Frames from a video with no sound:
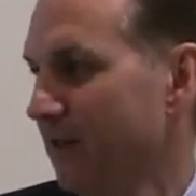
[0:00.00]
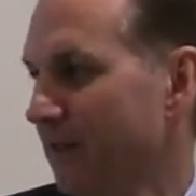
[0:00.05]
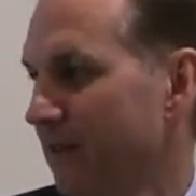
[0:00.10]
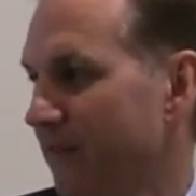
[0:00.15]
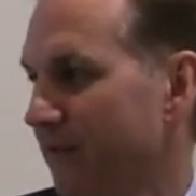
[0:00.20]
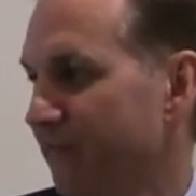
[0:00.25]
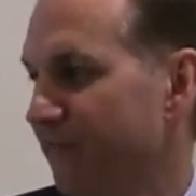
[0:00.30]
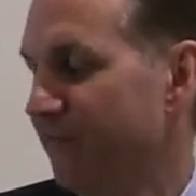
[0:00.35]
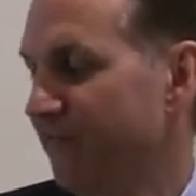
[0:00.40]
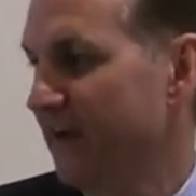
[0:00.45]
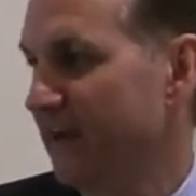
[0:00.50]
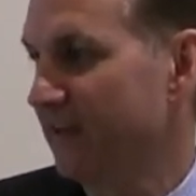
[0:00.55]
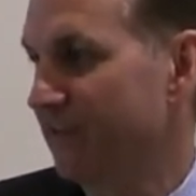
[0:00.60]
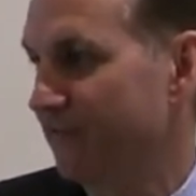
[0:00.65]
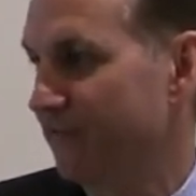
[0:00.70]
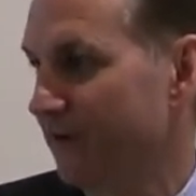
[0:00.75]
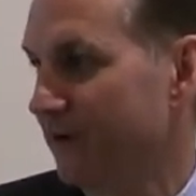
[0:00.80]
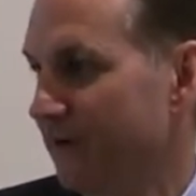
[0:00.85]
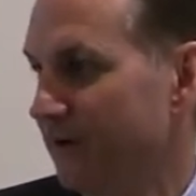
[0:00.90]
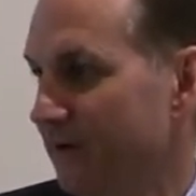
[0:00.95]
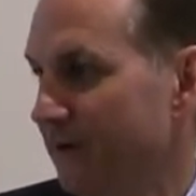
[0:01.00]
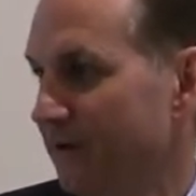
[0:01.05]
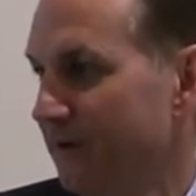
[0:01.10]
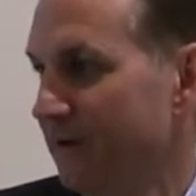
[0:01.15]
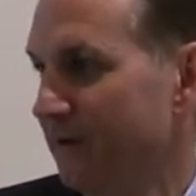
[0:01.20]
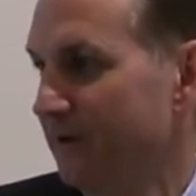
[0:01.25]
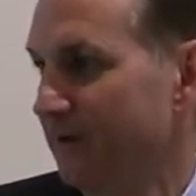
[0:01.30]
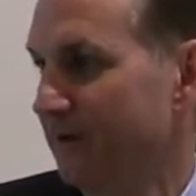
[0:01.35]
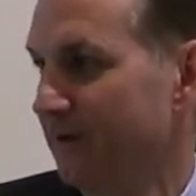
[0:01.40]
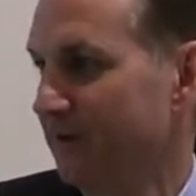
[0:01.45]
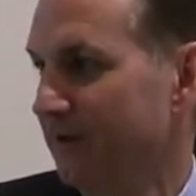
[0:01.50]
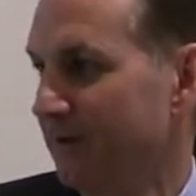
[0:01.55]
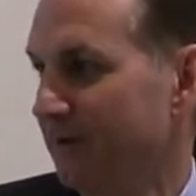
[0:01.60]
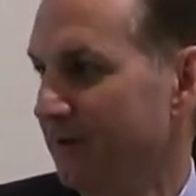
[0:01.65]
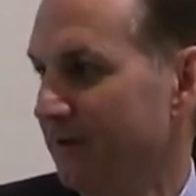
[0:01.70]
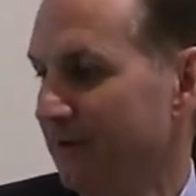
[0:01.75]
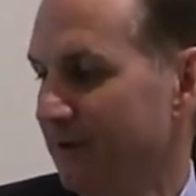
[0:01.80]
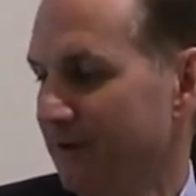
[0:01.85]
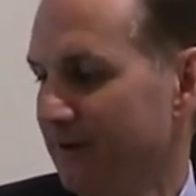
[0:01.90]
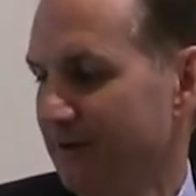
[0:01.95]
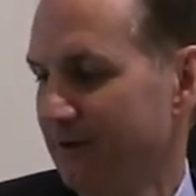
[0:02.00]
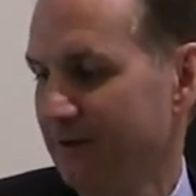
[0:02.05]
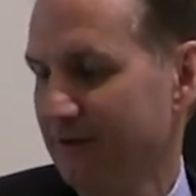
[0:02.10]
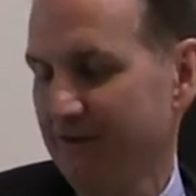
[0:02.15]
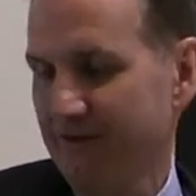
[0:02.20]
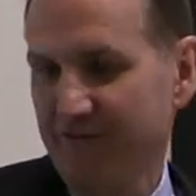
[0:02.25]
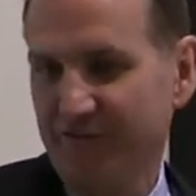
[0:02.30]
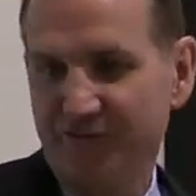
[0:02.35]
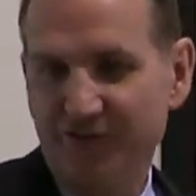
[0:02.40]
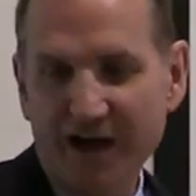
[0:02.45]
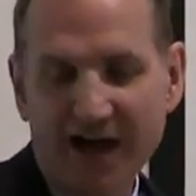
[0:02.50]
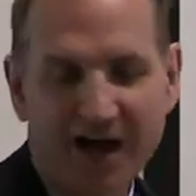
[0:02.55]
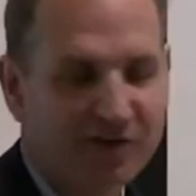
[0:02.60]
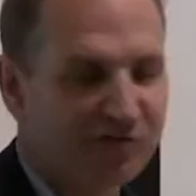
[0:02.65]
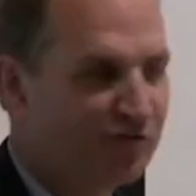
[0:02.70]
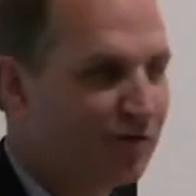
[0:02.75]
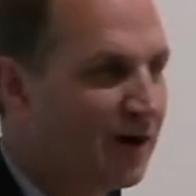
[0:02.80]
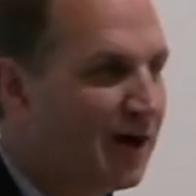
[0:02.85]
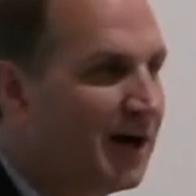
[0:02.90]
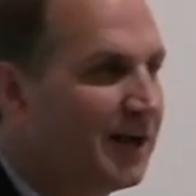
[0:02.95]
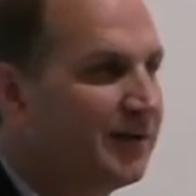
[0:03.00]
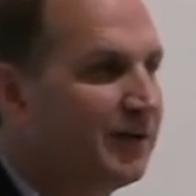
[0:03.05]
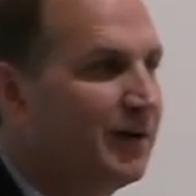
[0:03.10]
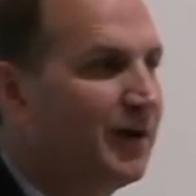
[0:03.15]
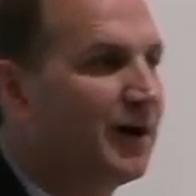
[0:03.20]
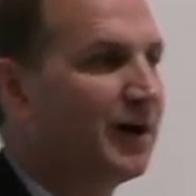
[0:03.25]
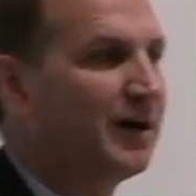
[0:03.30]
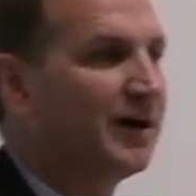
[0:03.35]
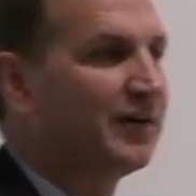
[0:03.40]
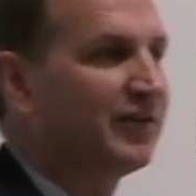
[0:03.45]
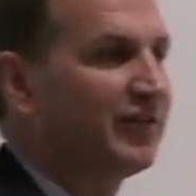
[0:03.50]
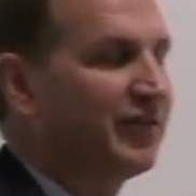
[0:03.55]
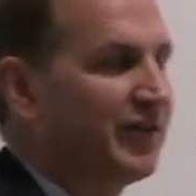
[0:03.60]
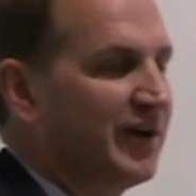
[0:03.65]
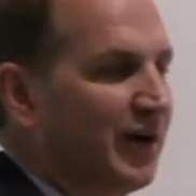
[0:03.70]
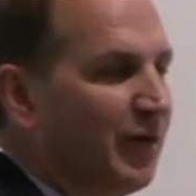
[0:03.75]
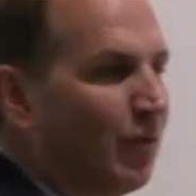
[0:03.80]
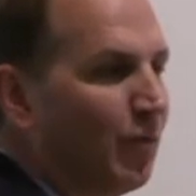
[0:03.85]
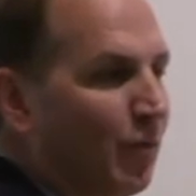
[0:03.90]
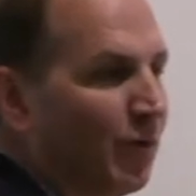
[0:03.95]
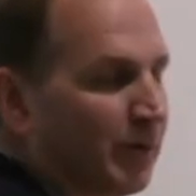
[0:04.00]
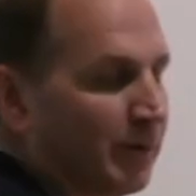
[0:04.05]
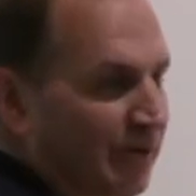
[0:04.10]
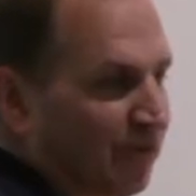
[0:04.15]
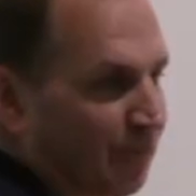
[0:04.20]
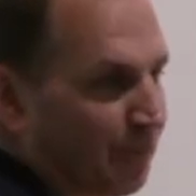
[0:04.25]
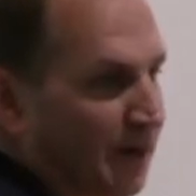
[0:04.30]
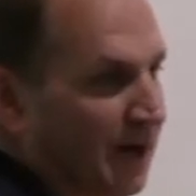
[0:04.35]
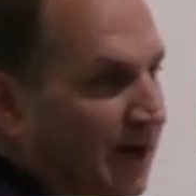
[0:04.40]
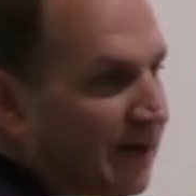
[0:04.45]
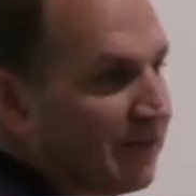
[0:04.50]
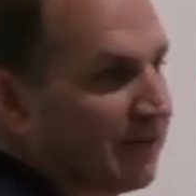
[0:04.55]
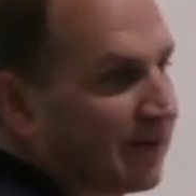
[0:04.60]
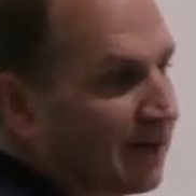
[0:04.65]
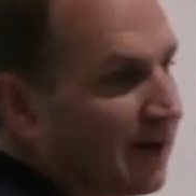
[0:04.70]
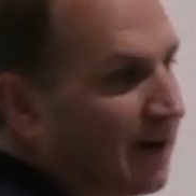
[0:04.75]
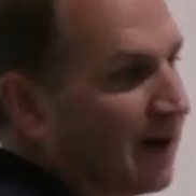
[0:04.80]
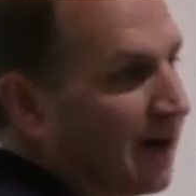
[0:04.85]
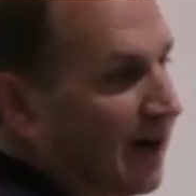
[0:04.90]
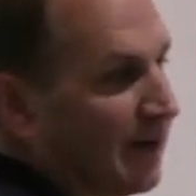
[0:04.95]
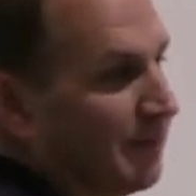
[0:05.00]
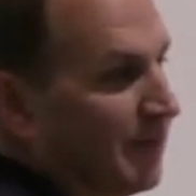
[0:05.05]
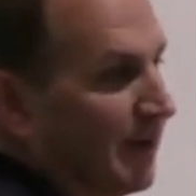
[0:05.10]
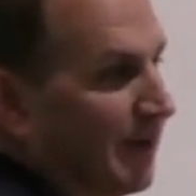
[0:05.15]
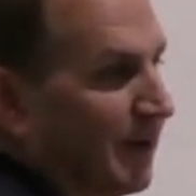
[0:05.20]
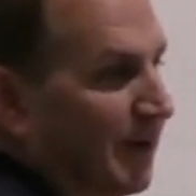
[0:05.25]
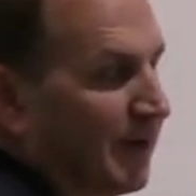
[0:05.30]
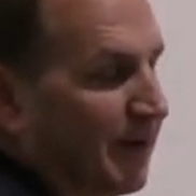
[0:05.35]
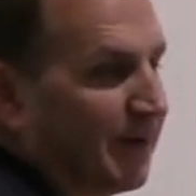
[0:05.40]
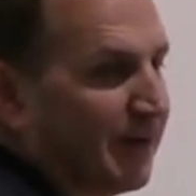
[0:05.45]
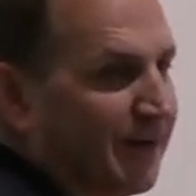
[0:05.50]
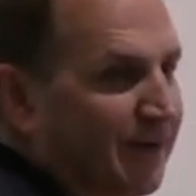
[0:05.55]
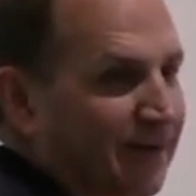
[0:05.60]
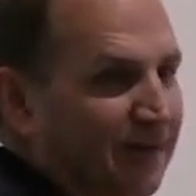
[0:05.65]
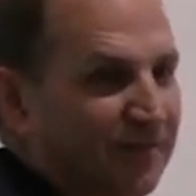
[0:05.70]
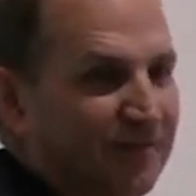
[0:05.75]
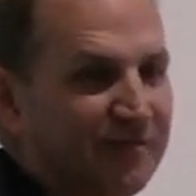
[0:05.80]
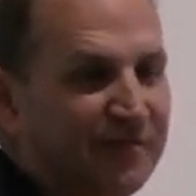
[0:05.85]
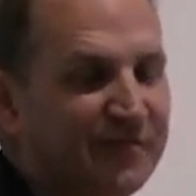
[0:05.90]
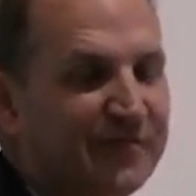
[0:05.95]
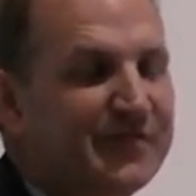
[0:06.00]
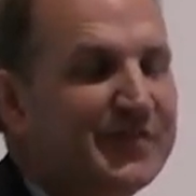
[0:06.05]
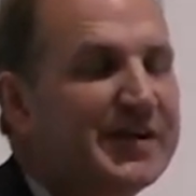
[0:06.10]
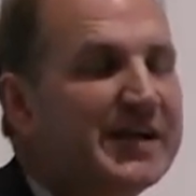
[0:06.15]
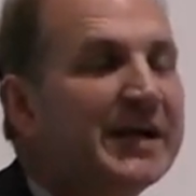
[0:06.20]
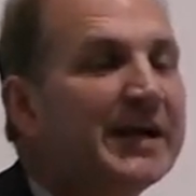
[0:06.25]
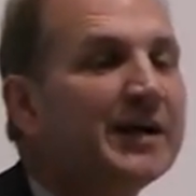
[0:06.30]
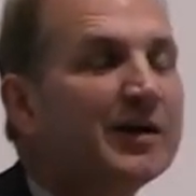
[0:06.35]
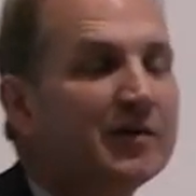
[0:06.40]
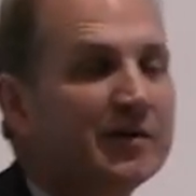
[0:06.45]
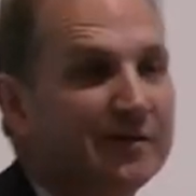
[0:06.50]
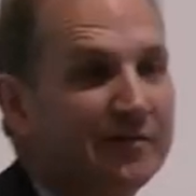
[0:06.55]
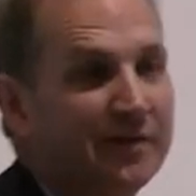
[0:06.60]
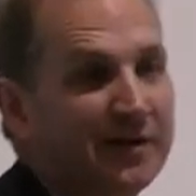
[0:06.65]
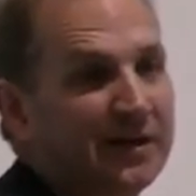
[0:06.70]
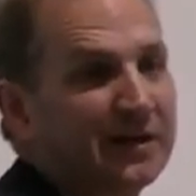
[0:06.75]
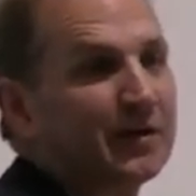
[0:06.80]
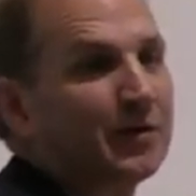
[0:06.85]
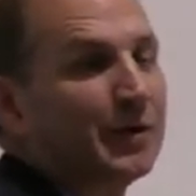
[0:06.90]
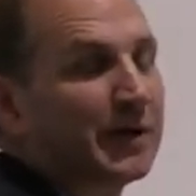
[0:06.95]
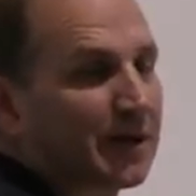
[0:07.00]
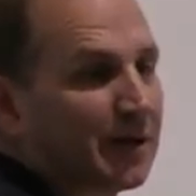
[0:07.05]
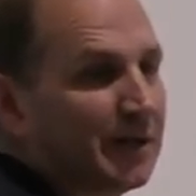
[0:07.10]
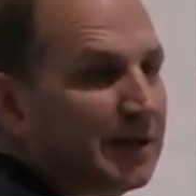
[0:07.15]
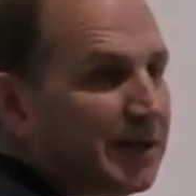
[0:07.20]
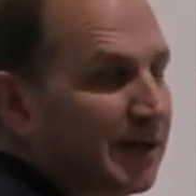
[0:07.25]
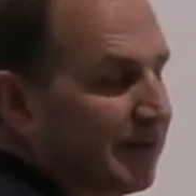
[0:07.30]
the faithful, downtrodden hearts that will respond to God very, very quickly.